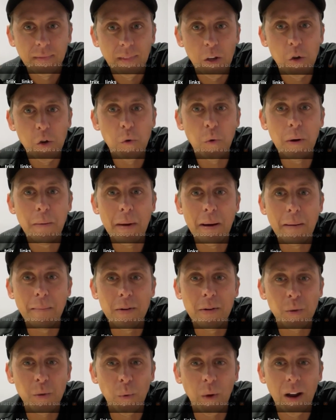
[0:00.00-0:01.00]
Who
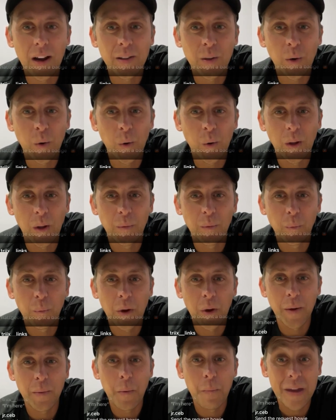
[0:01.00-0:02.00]
remembers
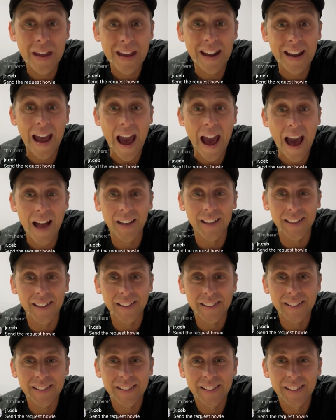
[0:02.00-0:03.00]
when me and
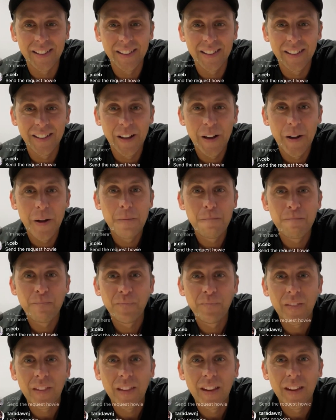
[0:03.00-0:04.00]
Alex?
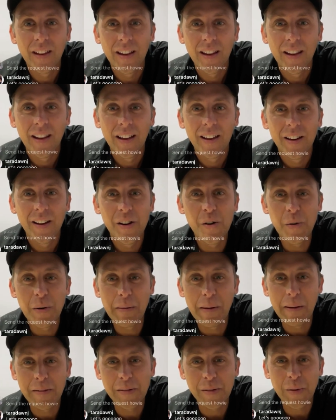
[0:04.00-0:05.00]
Who
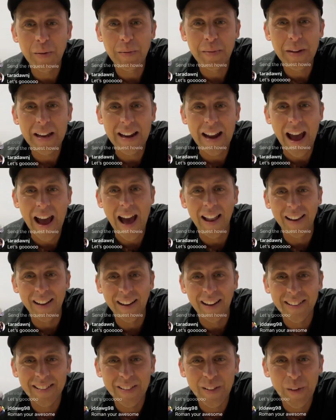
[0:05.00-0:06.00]
remembers when me and
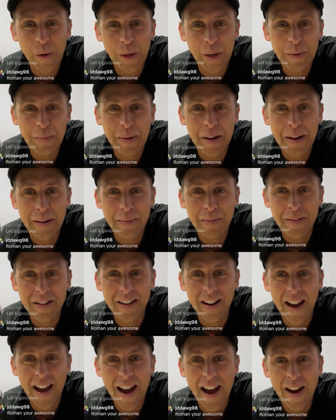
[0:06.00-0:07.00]
Alex toilet
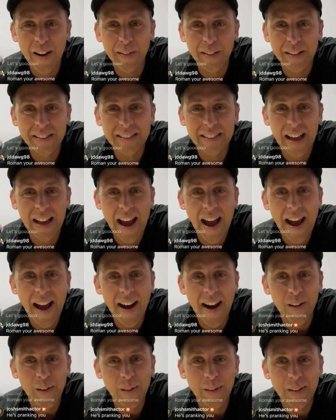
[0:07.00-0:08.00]
papered Howie's
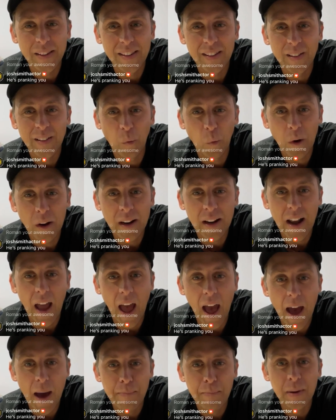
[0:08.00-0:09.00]
house? What an
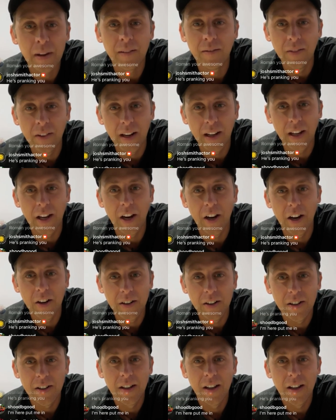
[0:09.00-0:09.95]
epic video!